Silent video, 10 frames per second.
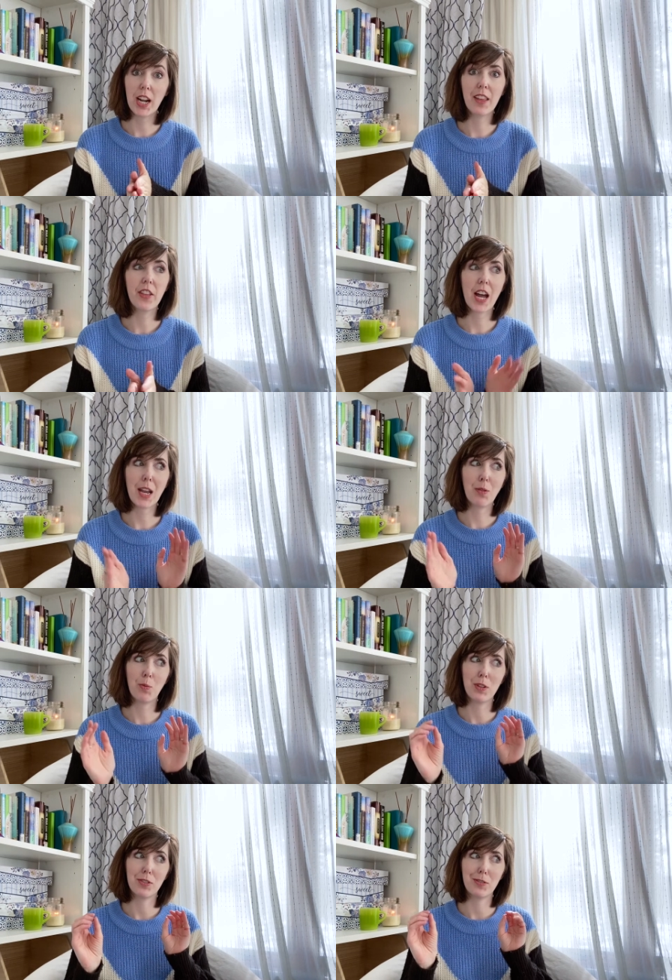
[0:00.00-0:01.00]
thought it
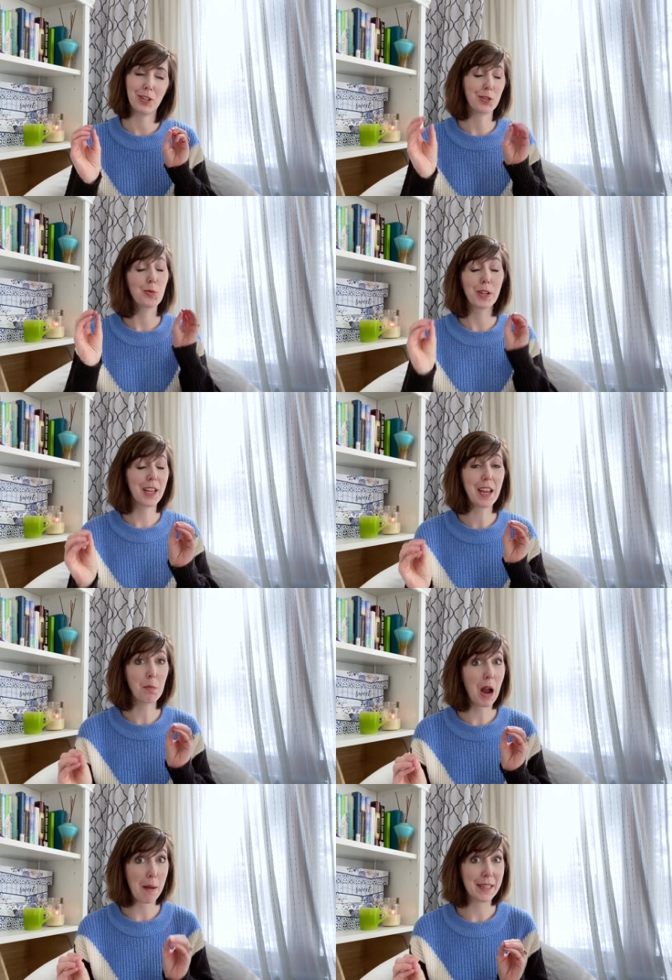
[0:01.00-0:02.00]
looked really
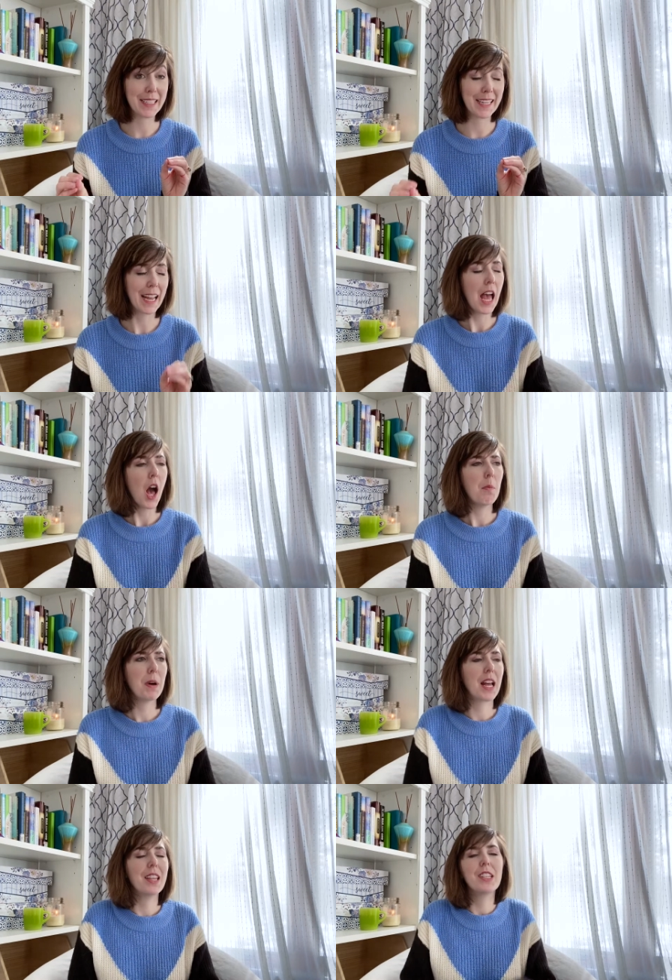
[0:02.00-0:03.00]
promising,
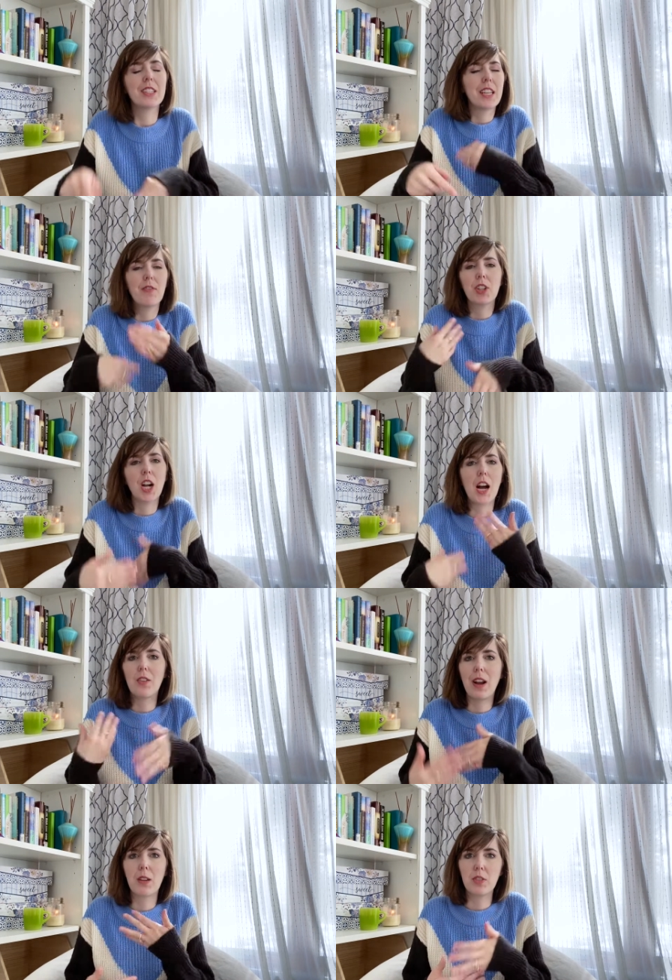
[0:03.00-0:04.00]
but I just never got
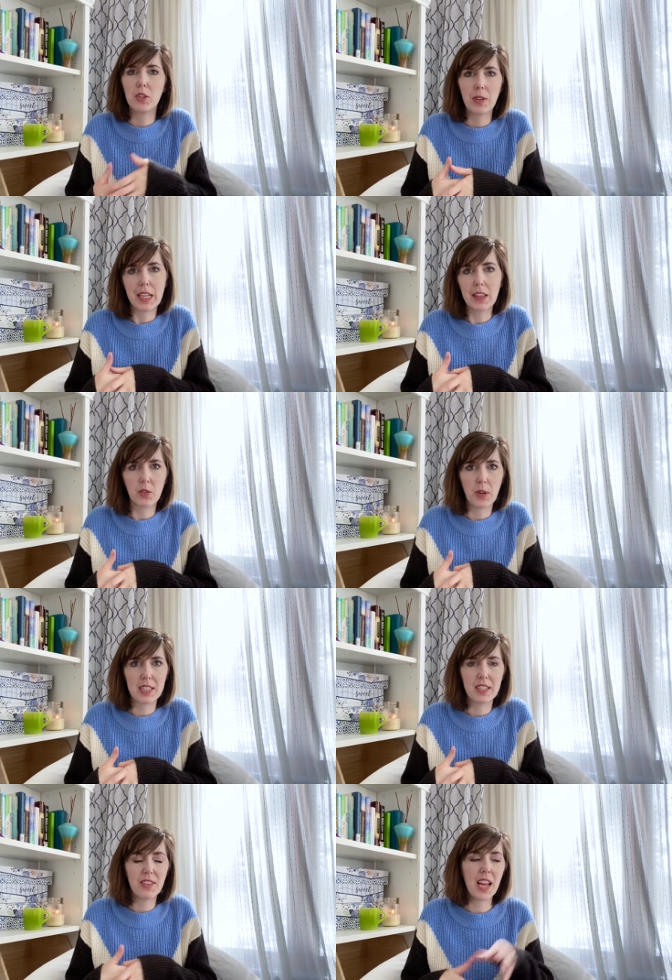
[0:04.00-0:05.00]
around to reading the
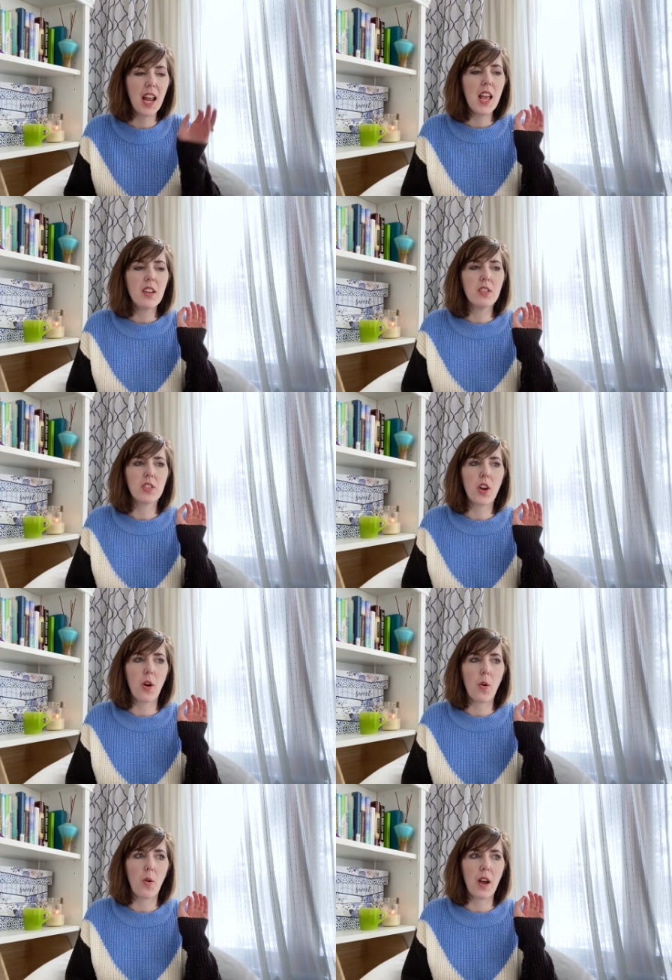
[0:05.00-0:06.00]
rest of it.
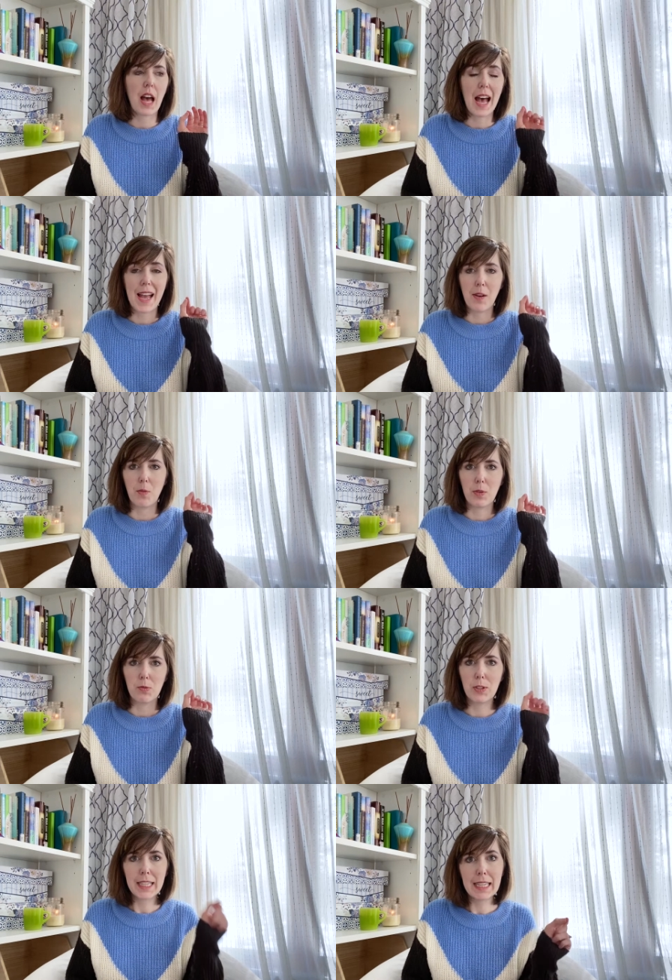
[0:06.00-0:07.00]
So I would
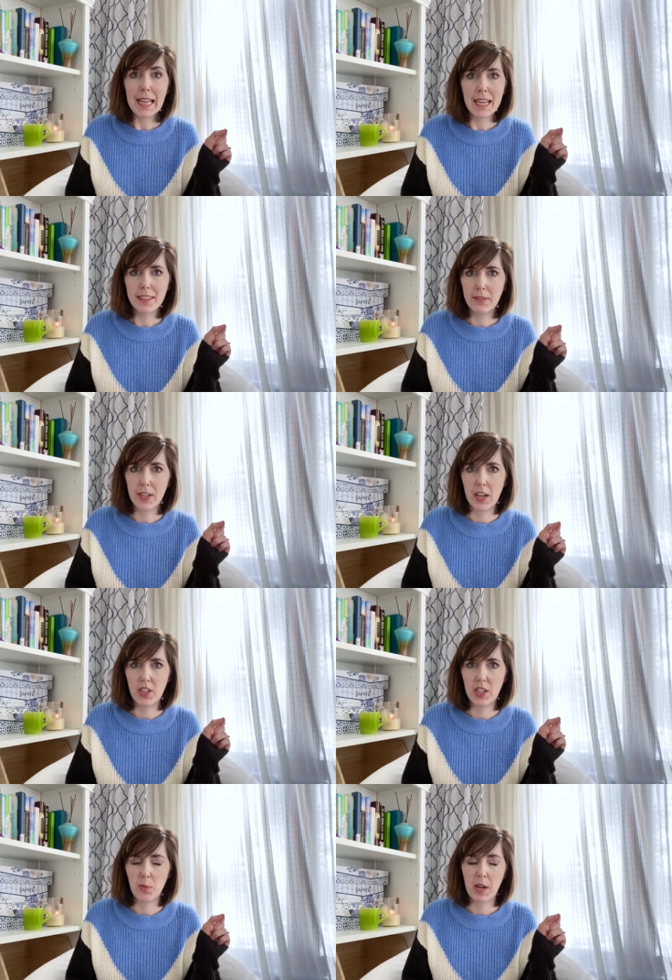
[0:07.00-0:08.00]
really like to finish
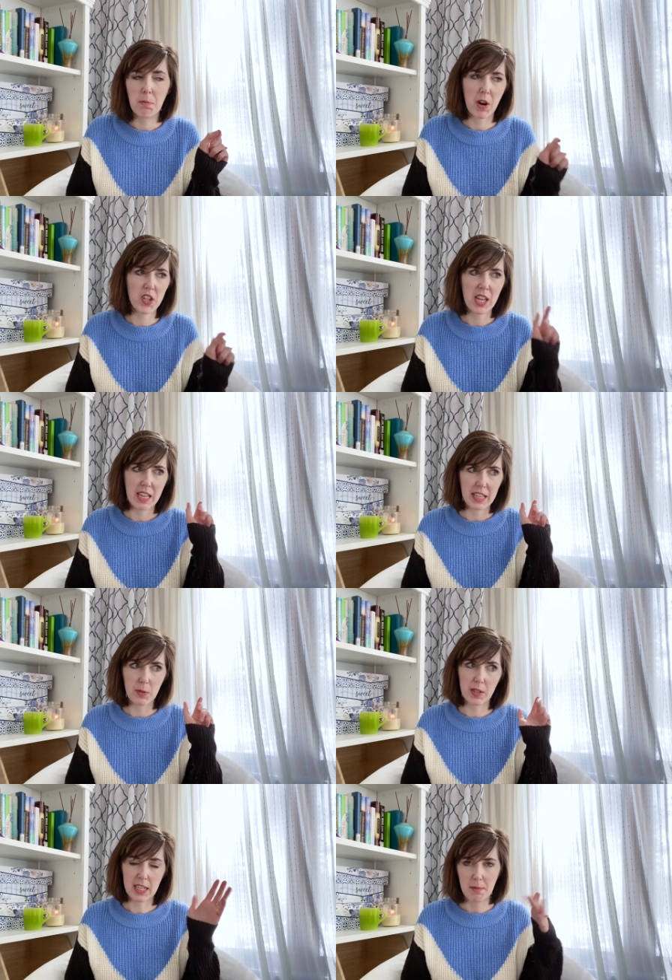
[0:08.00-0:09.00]
this one in March. I think
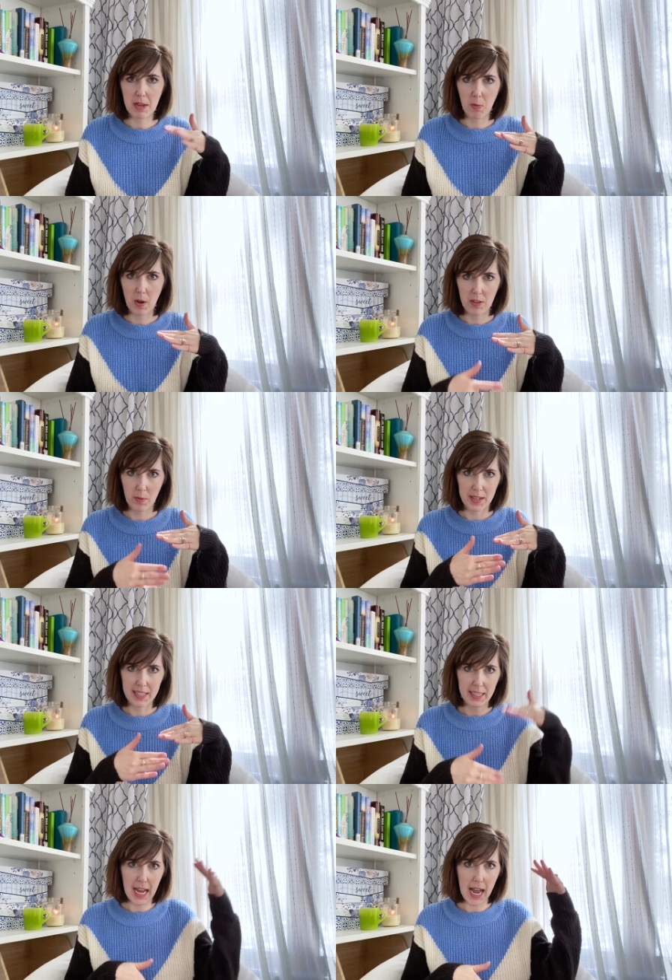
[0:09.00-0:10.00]
this one's going to be one of the ones
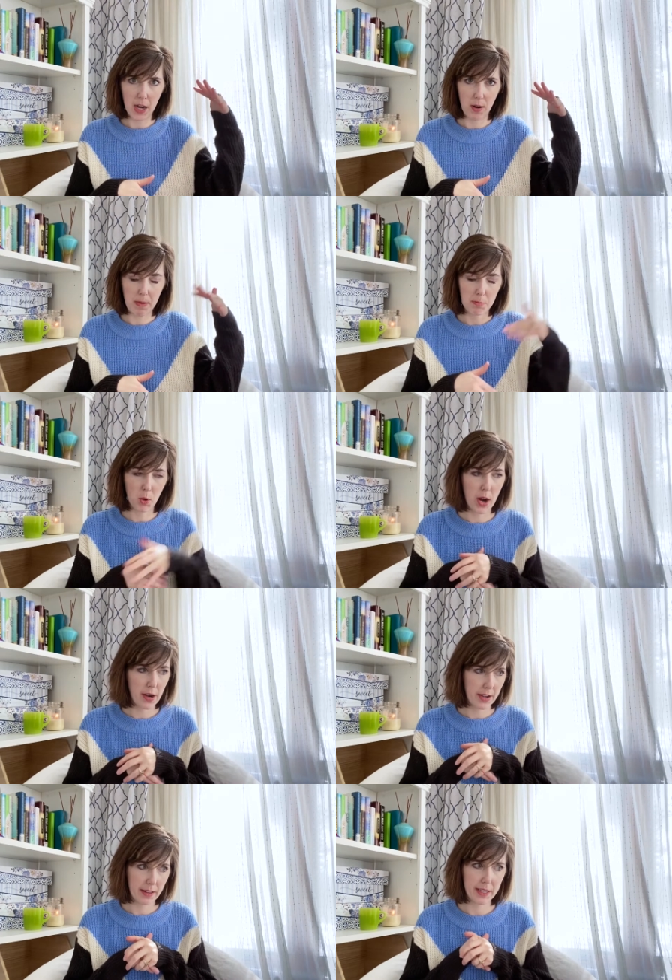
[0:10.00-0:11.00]
that's higher on my
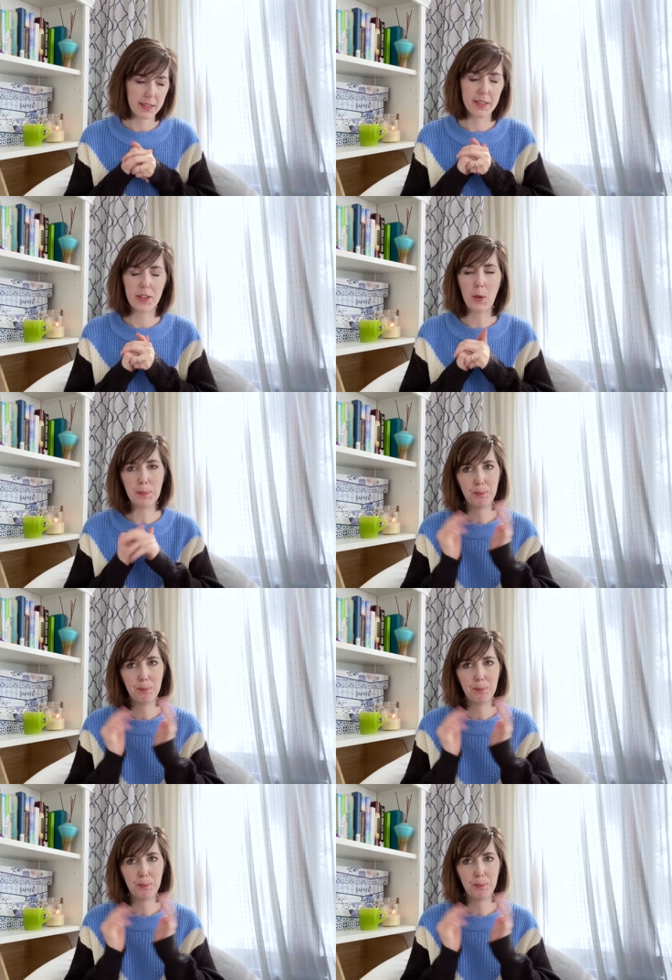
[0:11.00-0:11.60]
priority list. So